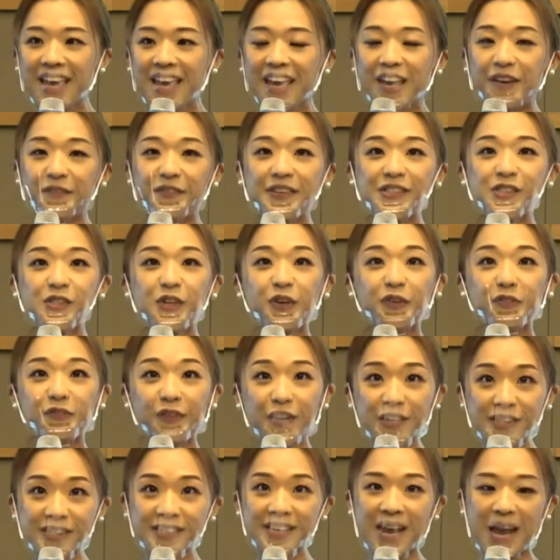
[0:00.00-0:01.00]
If it's your
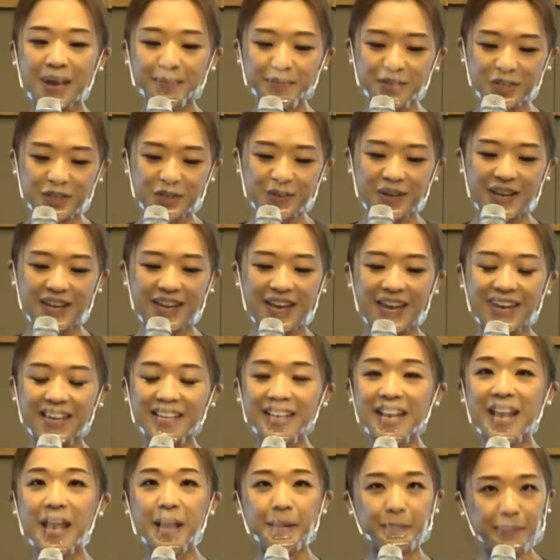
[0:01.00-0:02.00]
first time tuning in,
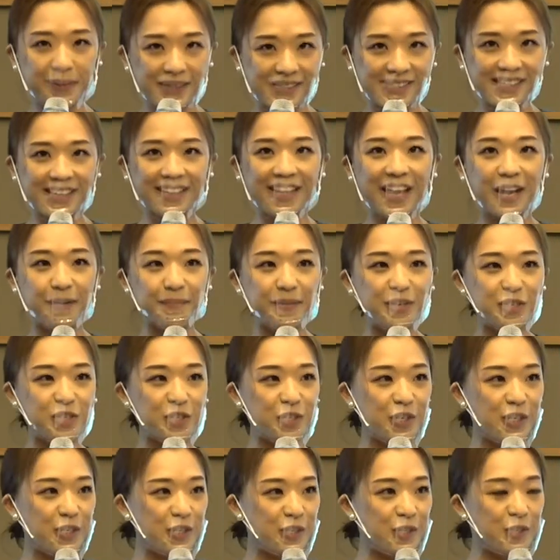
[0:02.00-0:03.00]
please allow me to
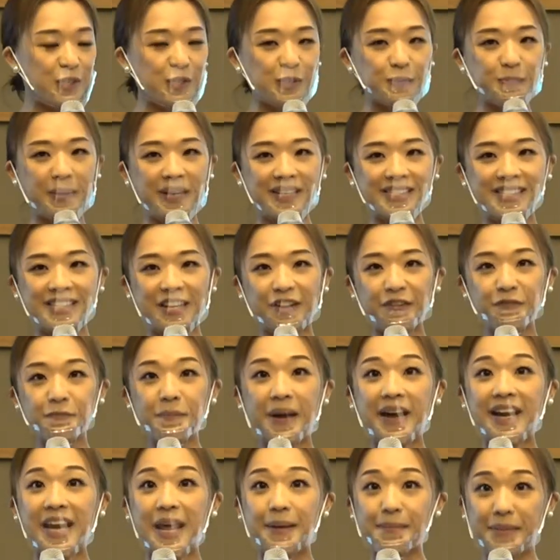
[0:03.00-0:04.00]
introduce myself.
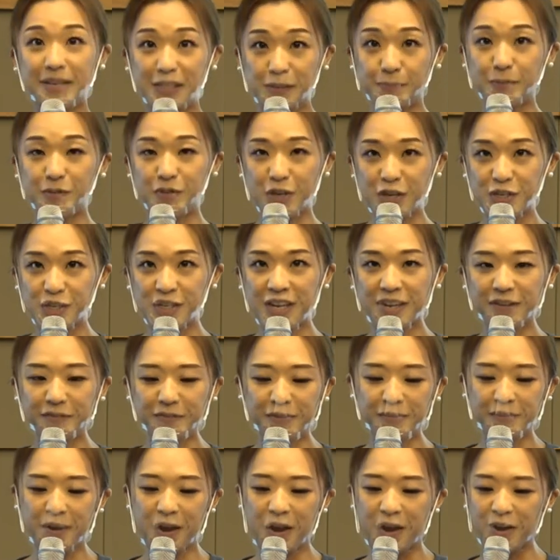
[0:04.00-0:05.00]
My name is Patricia
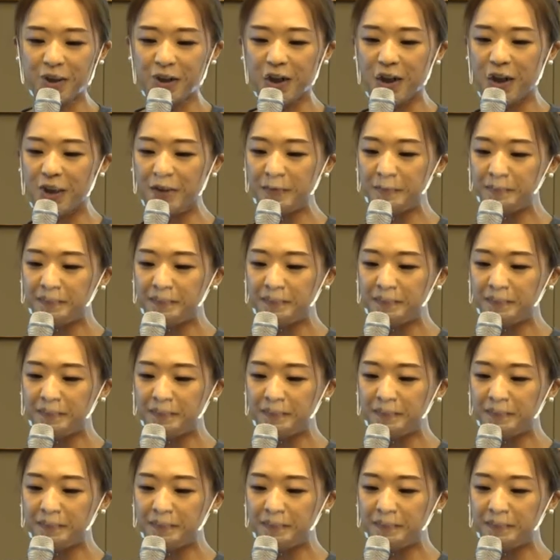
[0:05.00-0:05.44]
from Hong Kong.